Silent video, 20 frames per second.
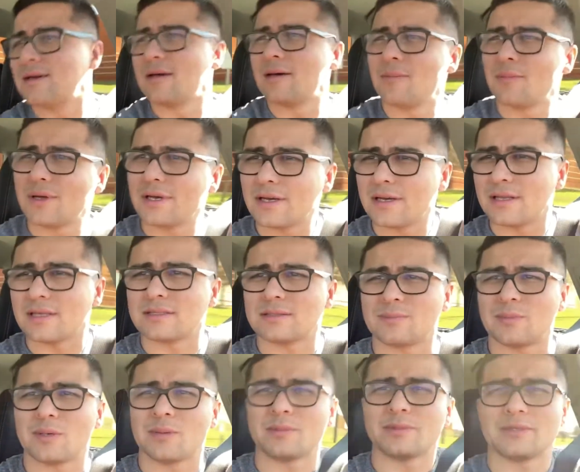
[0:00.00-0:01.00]
Yeah, that's the
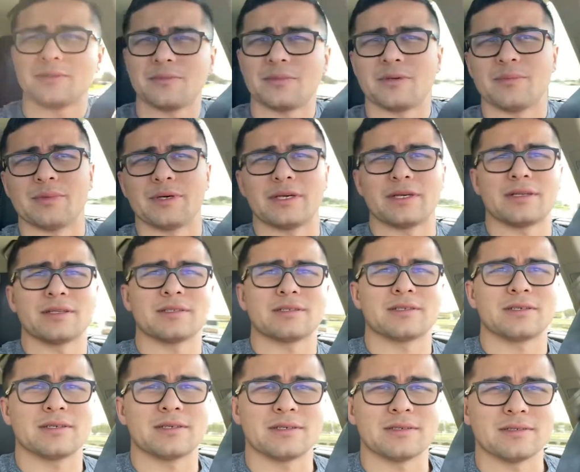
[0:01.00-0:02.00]
purpose of me buying this
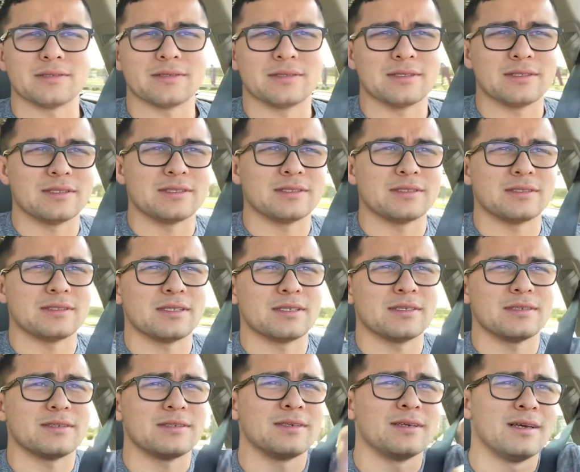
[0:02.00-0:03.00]
car, is
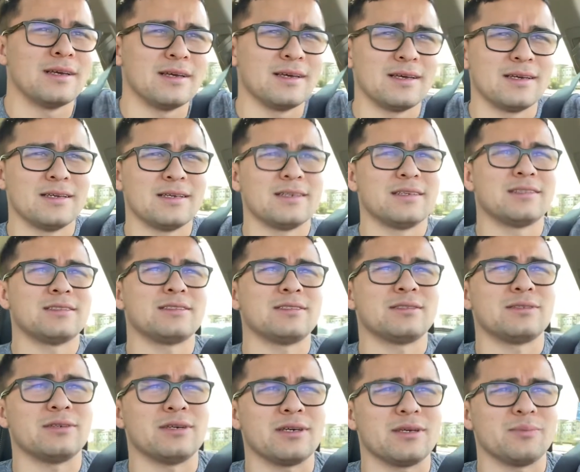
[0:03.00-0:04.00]
just
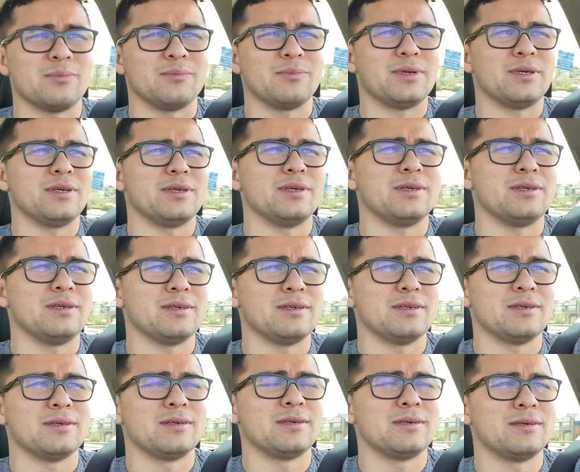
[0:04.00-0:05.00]
so I can be
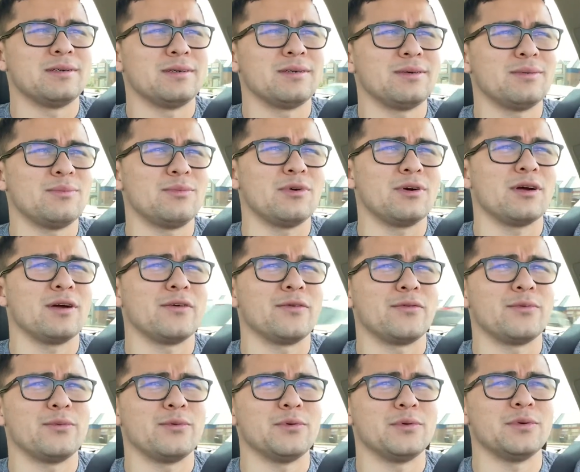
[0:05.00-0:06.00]
more
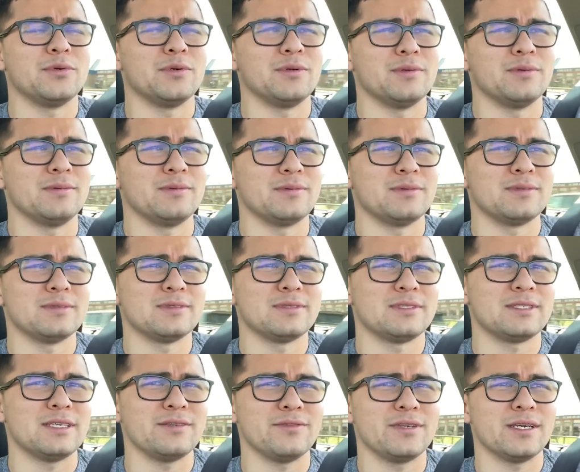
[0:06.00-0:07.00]
comfortable and
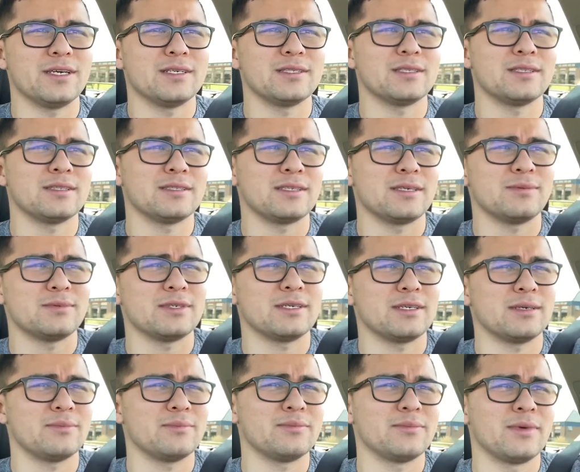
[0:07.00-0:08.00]
save gas at the same
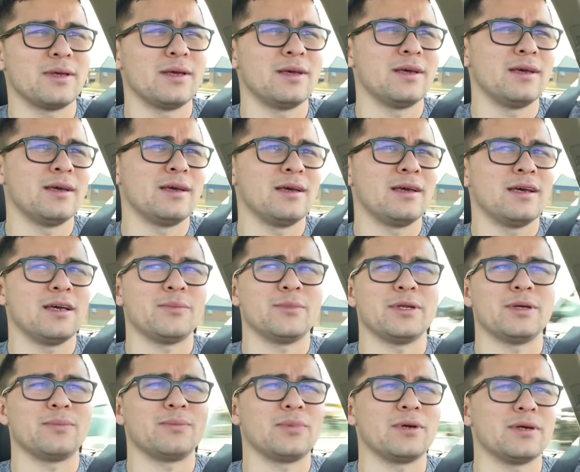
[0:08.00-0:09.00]
time. I mean, I
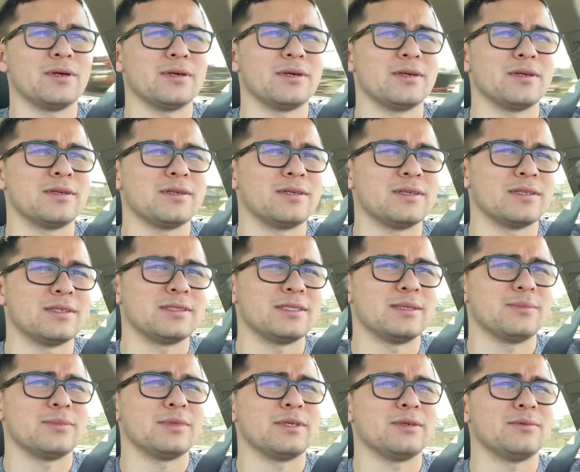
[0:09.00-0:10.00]
probably could have done the
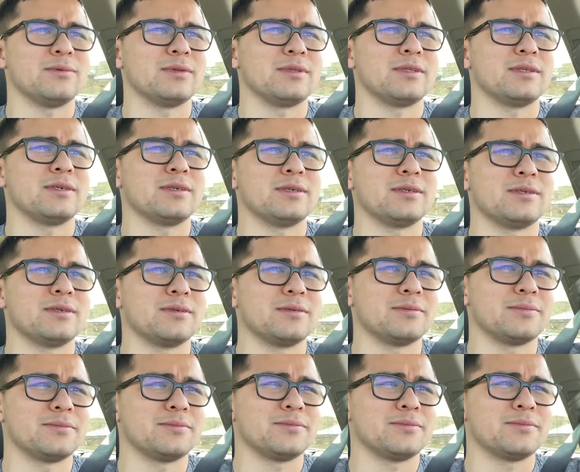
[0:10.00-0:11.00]
same thing with a
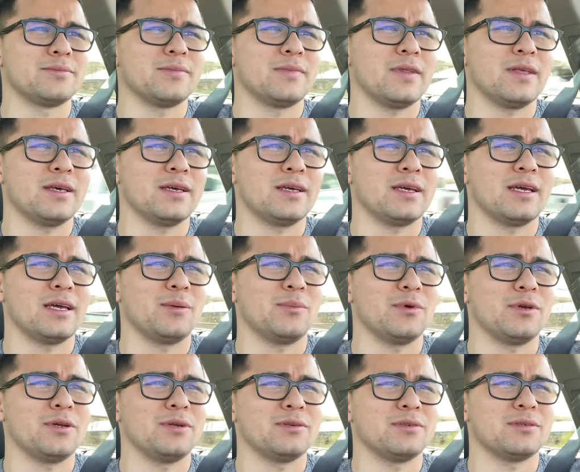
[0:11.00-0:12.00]

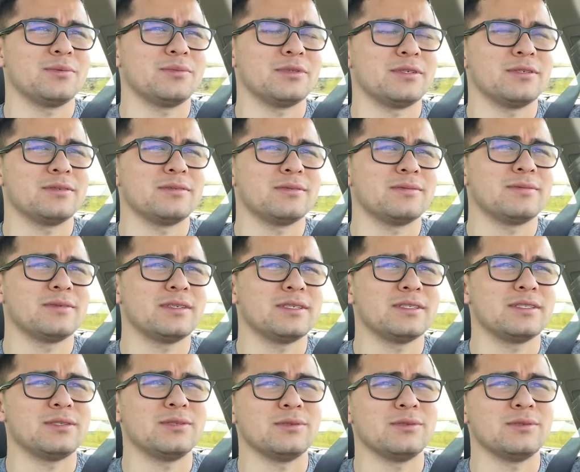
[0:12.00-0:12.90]
Camry or something, because the new